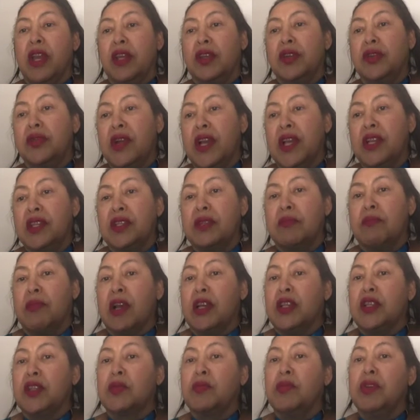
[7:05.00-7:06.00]
addressed
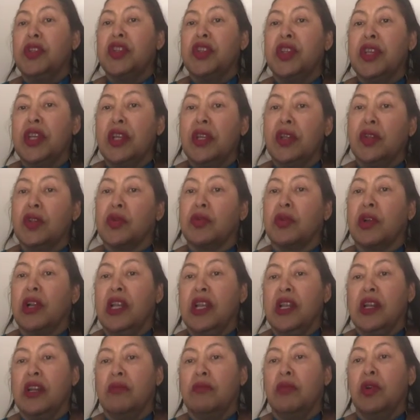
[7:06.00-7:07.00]
by switching to
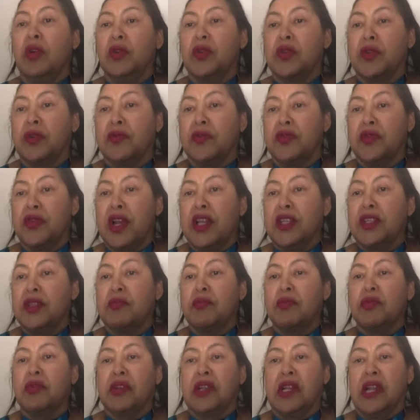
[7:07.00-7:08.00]
cleaner modes of
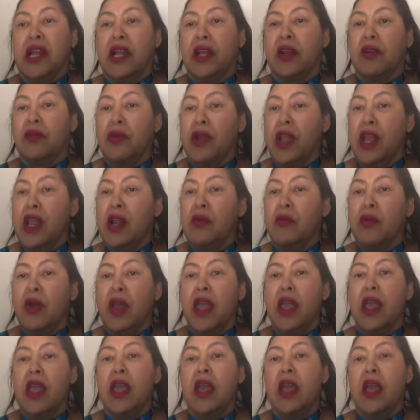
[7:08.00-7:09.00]
transport like
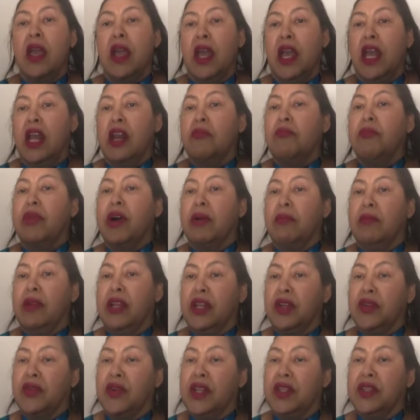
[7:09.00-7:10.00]
railway and
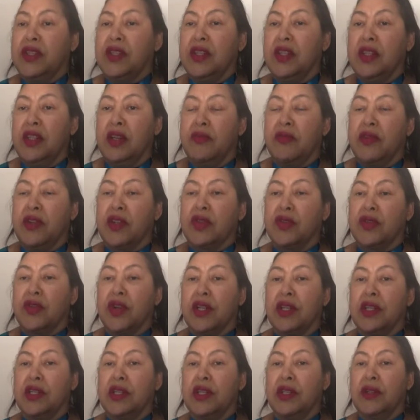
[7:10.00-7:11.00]
public transit
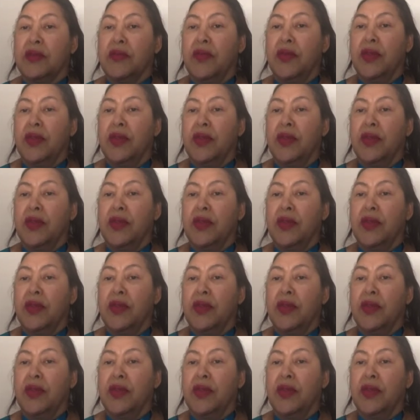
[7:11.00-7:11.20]
infrastructure.